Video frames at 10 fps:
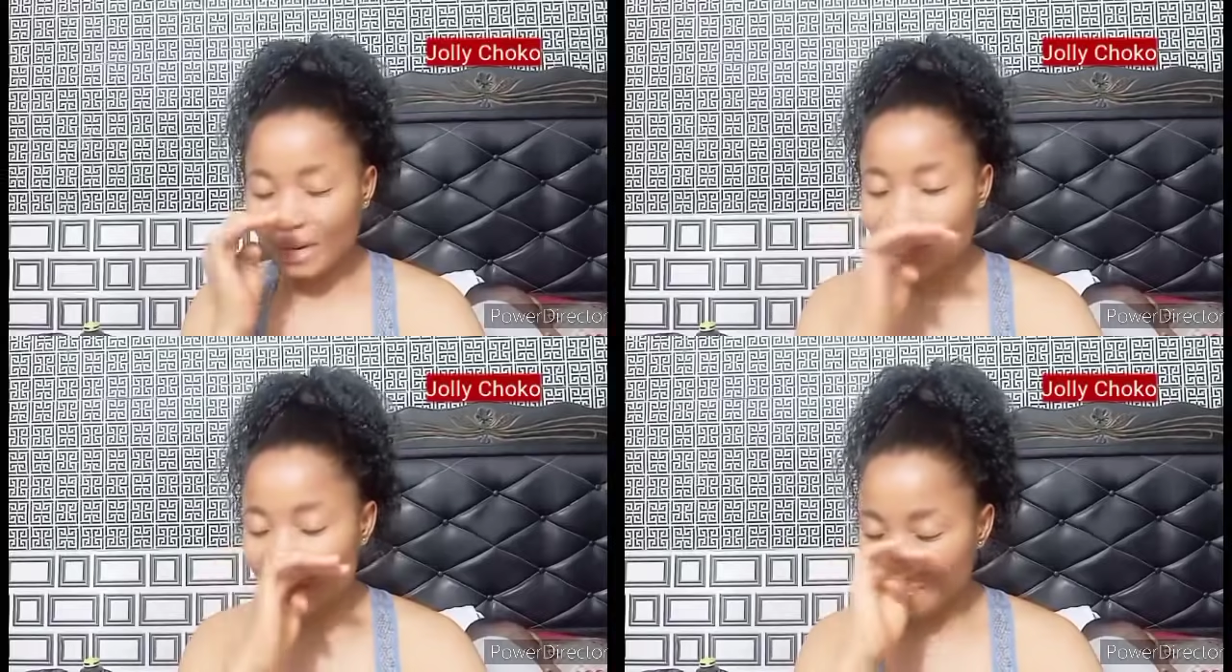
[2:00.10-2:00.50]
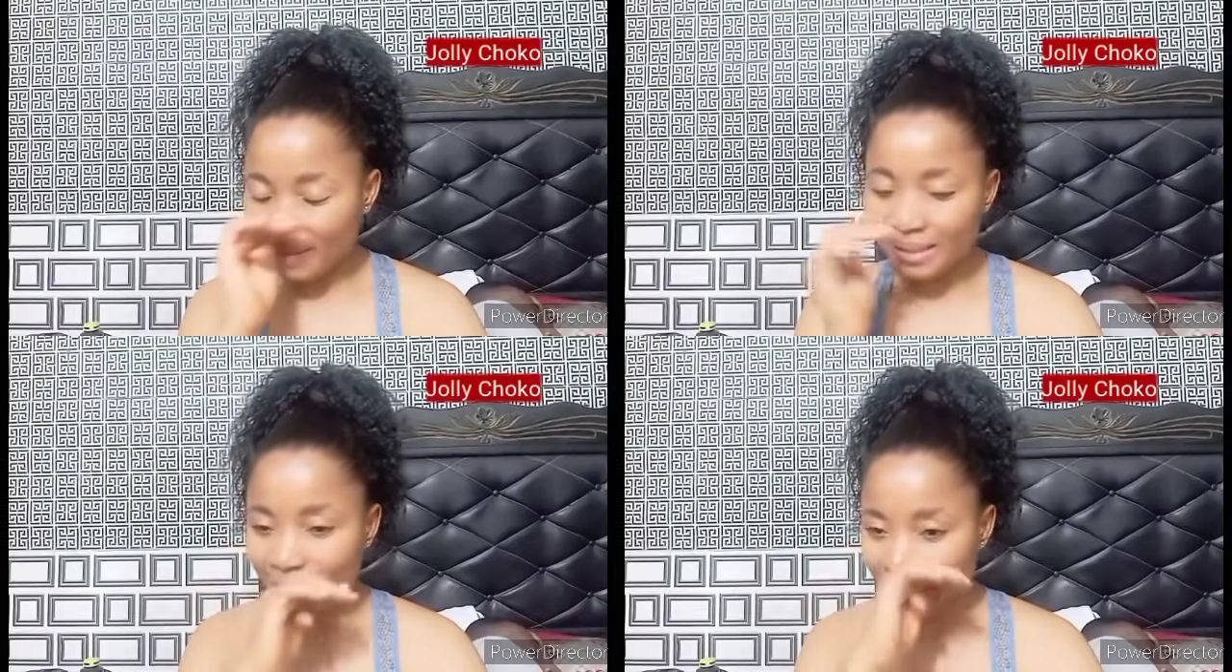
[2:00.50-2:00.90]
jacuzzi
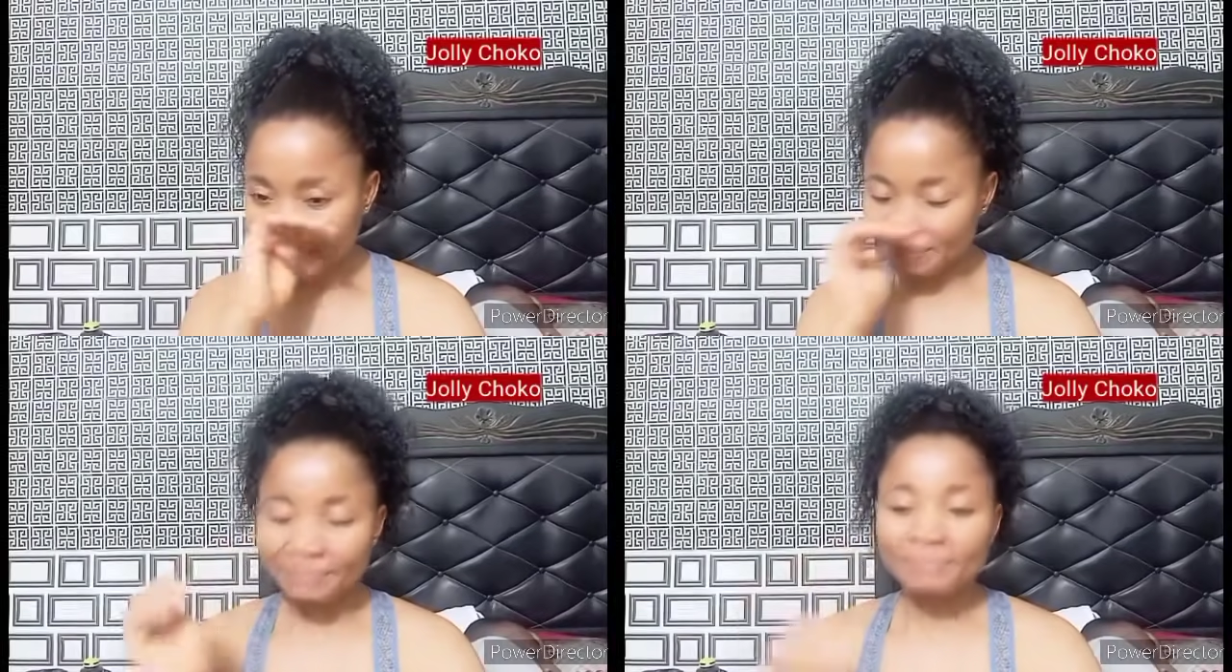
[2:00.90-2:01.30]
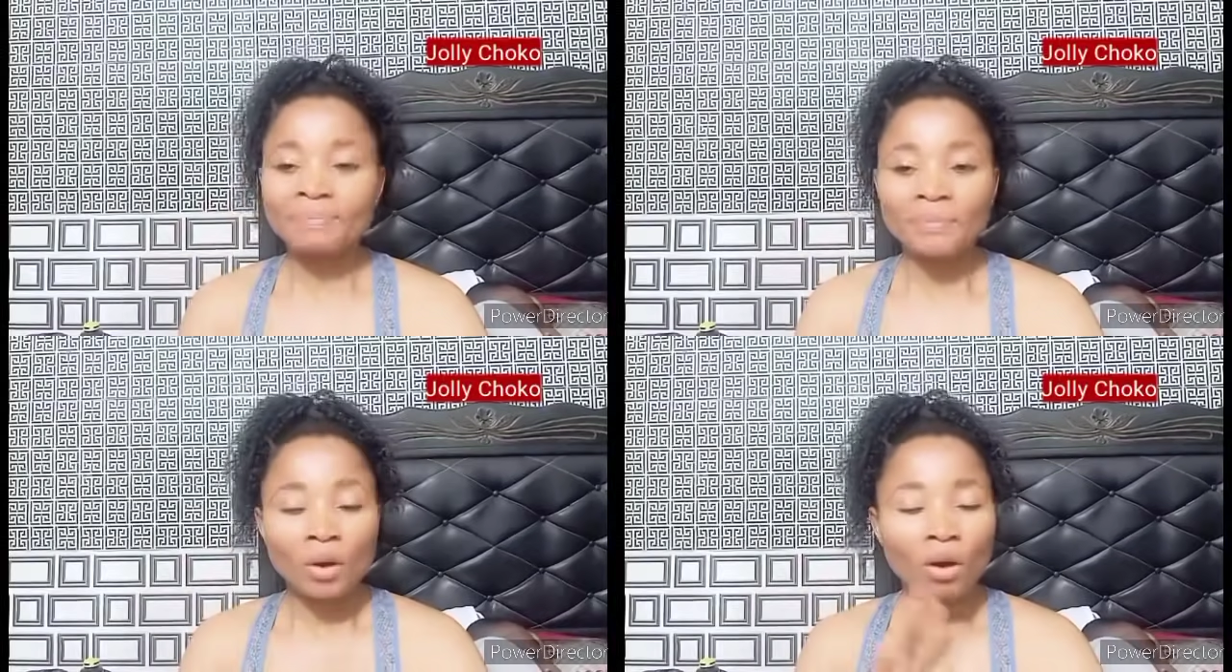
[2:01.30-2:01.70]
party,
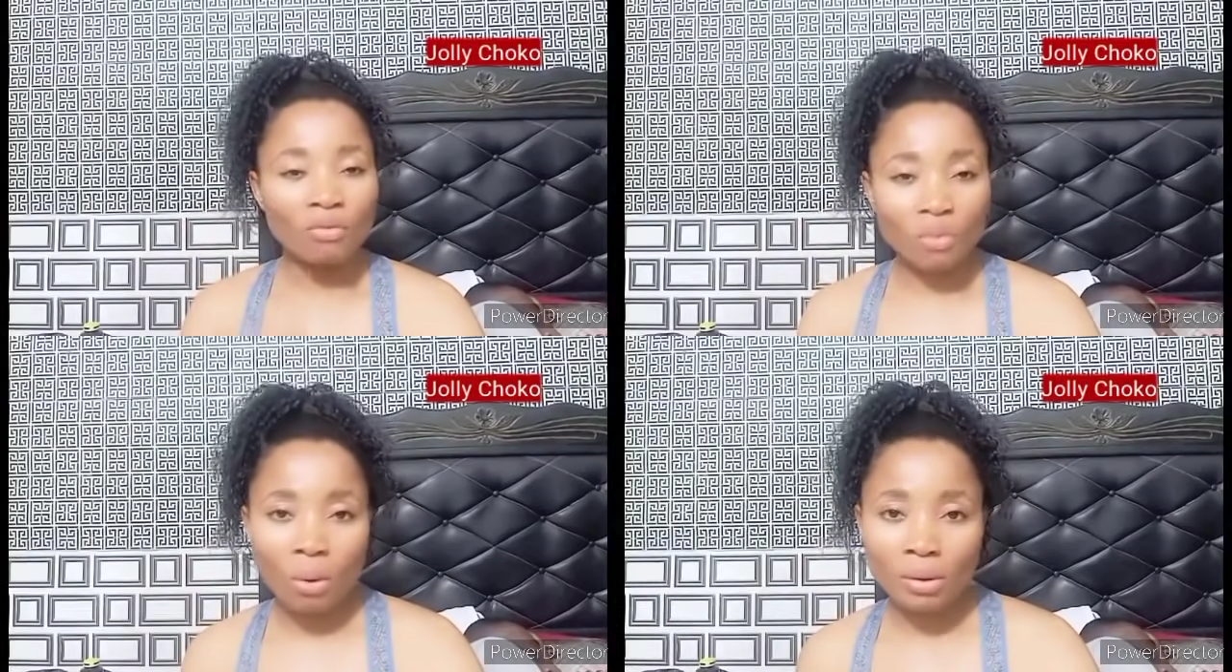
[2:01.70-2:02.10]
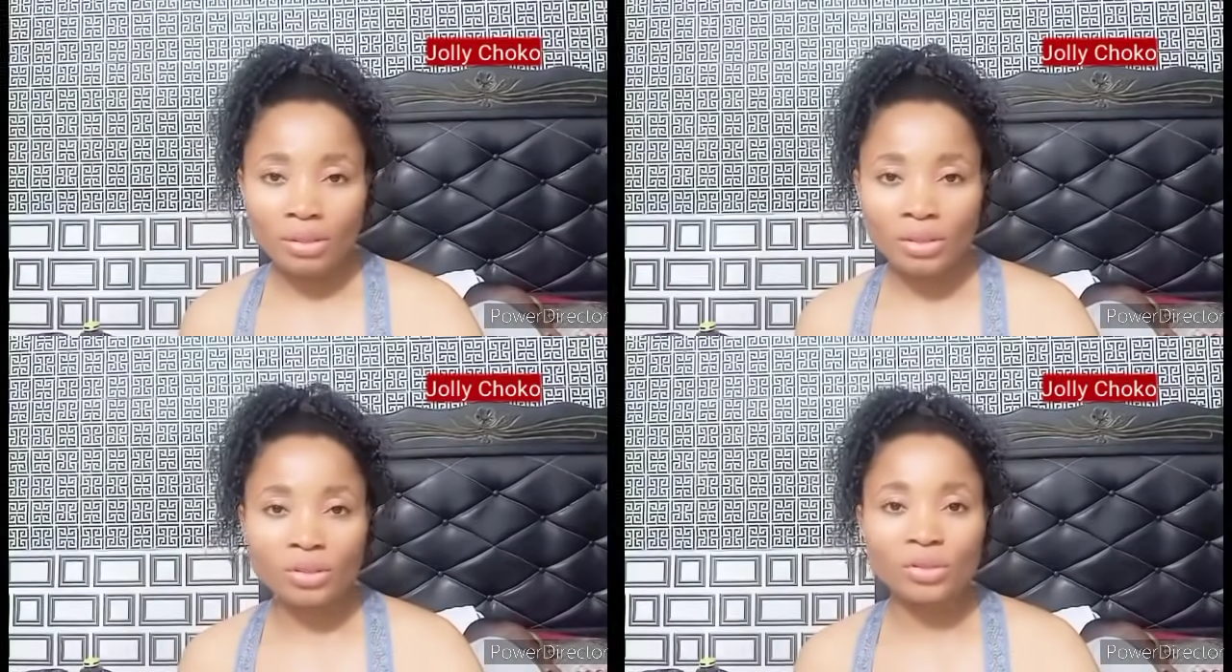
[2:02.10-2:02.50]
of
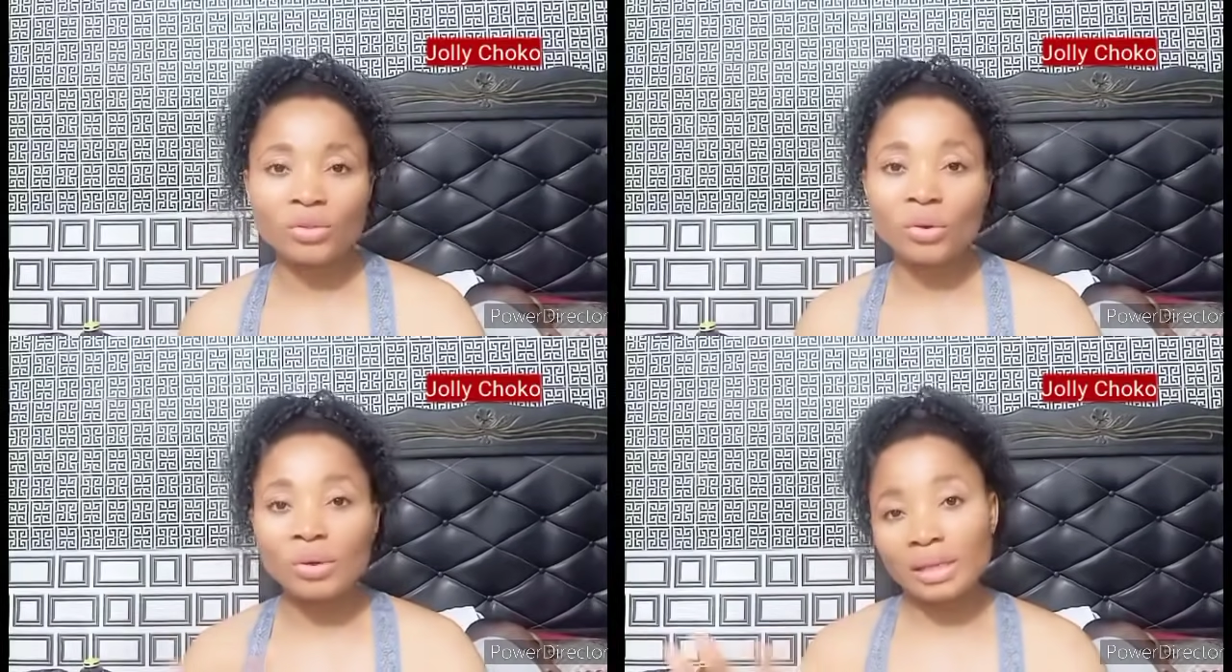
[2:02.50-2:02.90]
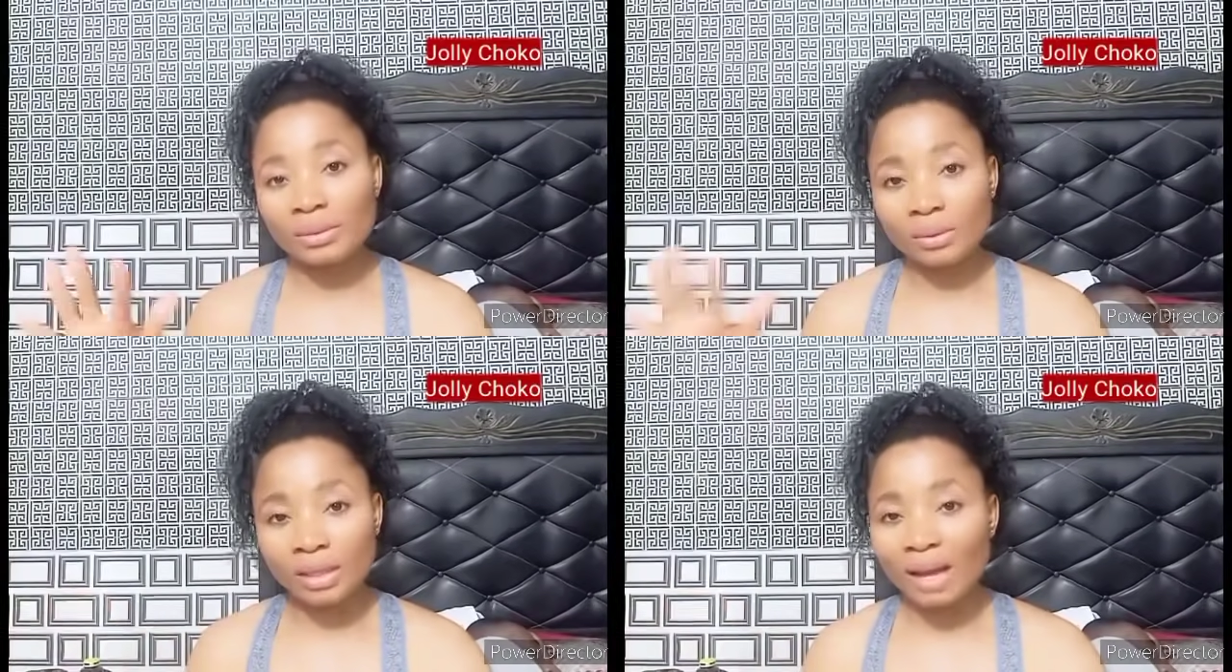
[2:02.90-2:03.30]
course, you know,
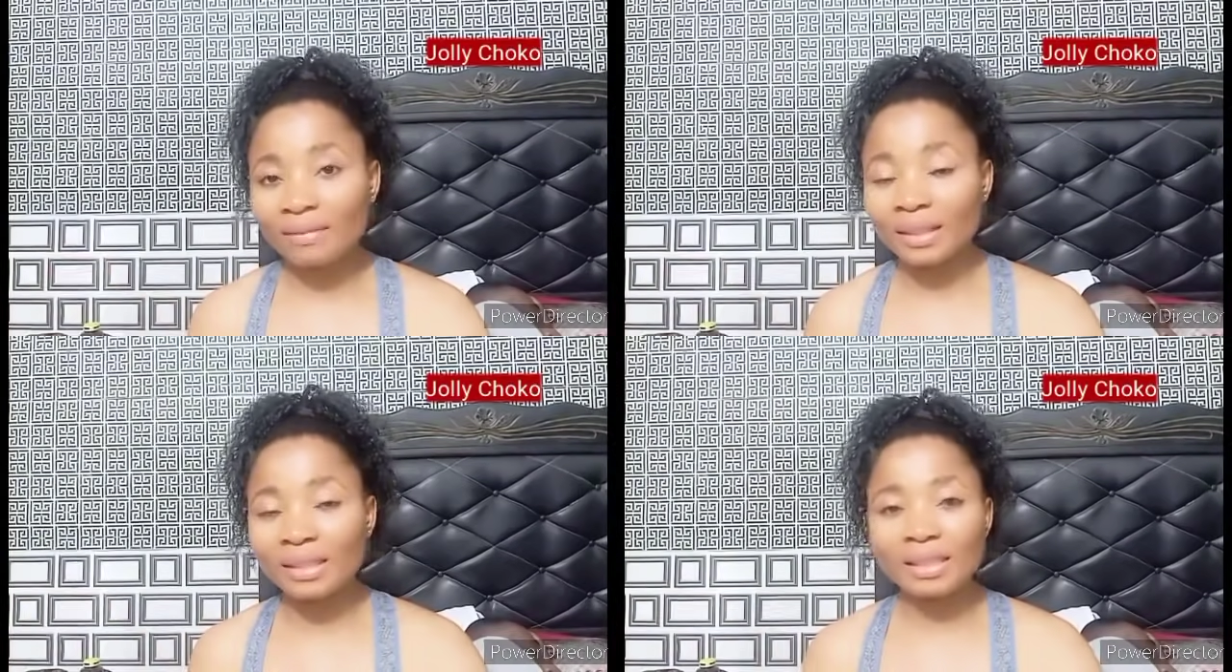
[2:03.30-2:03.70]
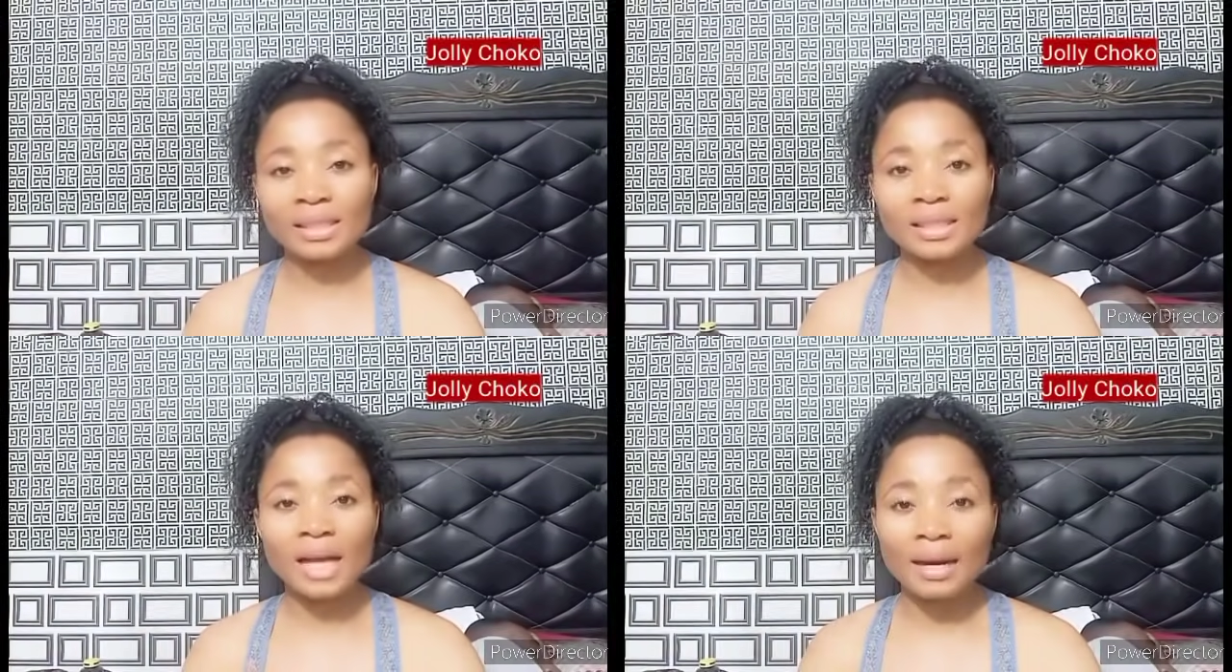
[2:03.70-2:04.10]
it was after
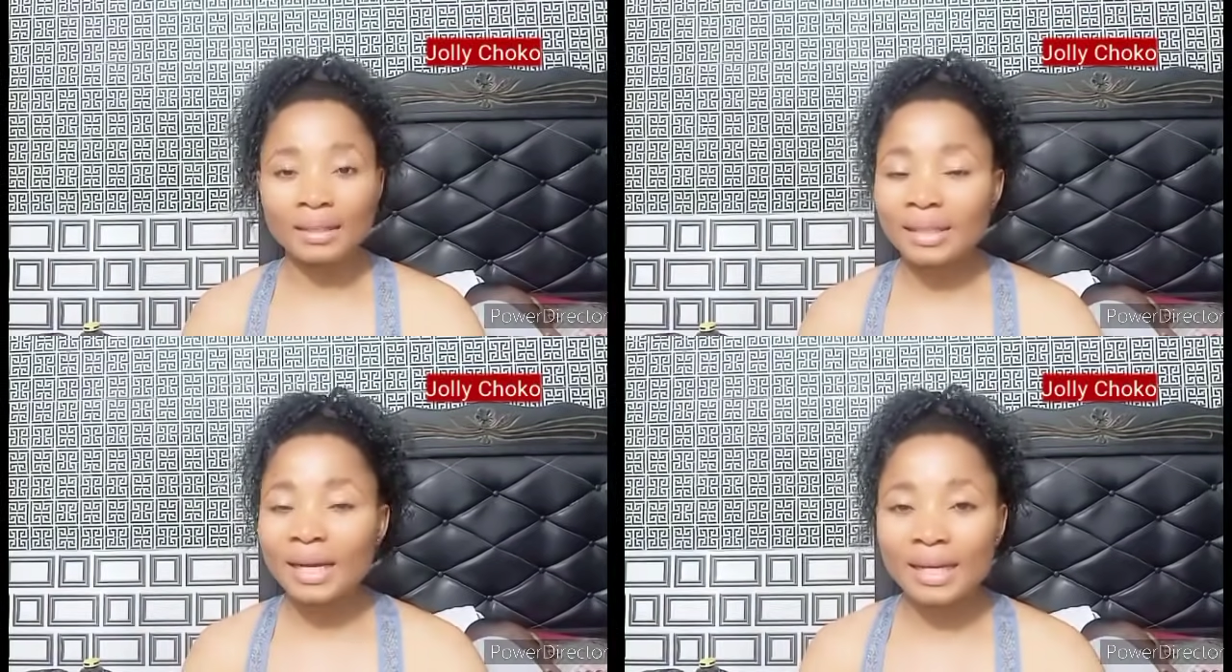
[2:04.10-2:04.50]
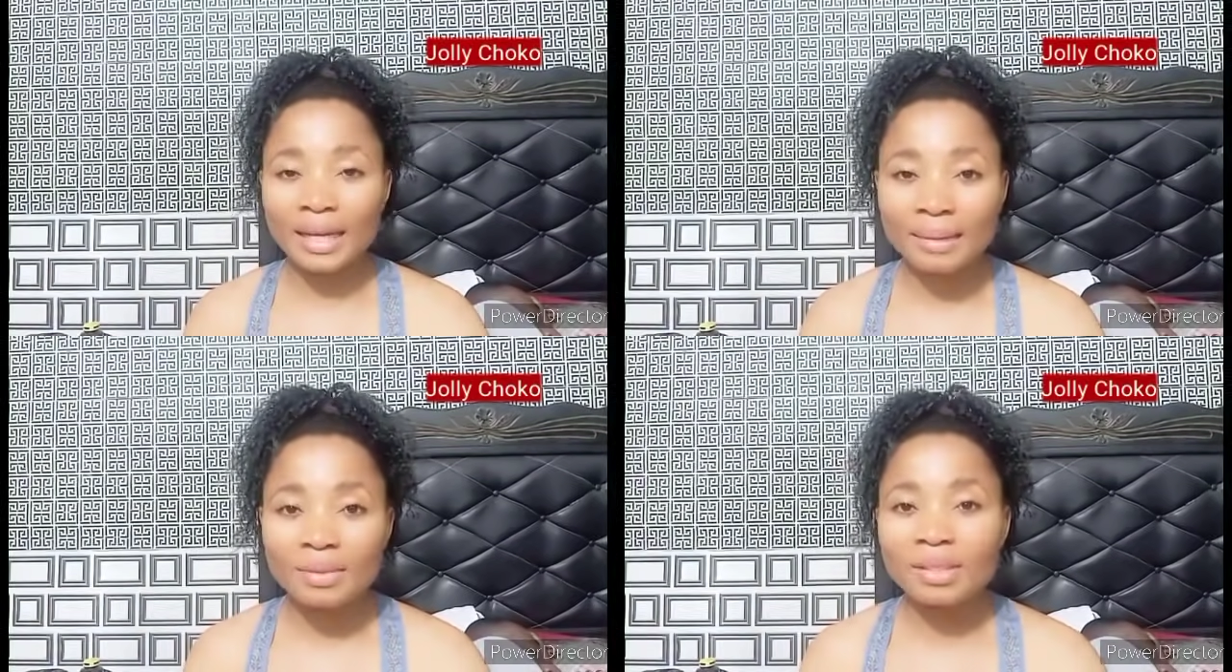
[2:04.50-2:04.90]
the arena
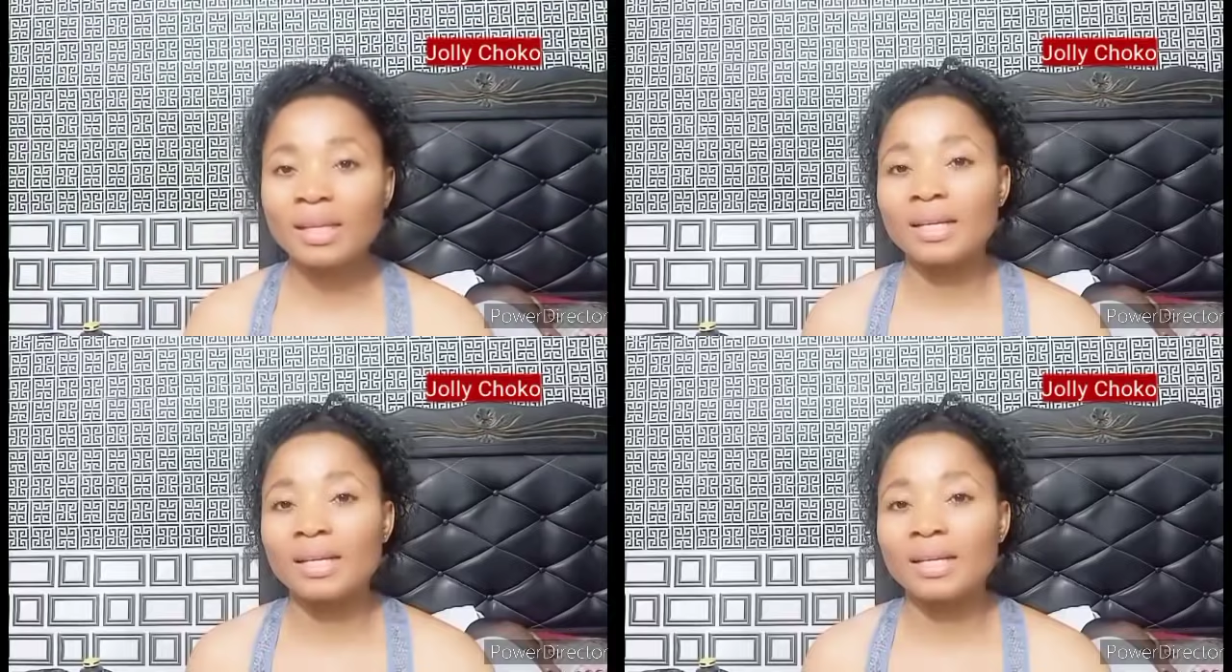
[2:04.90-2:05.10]
games,